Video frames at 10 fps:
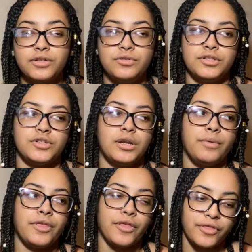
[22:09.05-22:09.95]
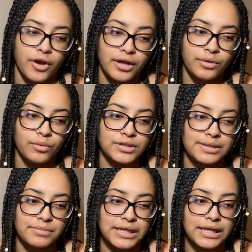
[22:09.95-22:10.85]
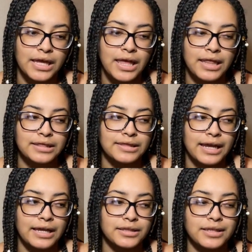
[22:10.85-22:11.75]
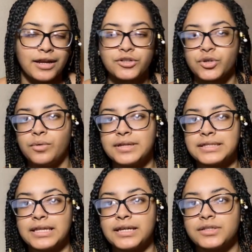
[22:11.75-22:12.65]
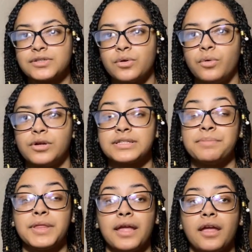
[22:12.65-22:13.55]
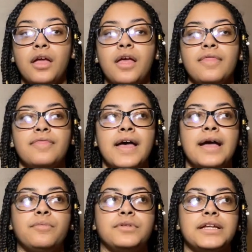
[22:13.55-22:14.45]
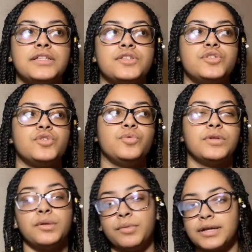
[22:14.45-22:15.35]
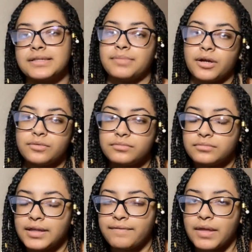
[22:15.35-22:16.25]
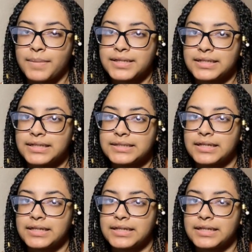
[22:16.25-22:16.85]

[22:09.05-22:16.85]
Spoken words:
You could start it with a thought or something that the character always thinks, or something that relates to what the book is about, if that makes any sense.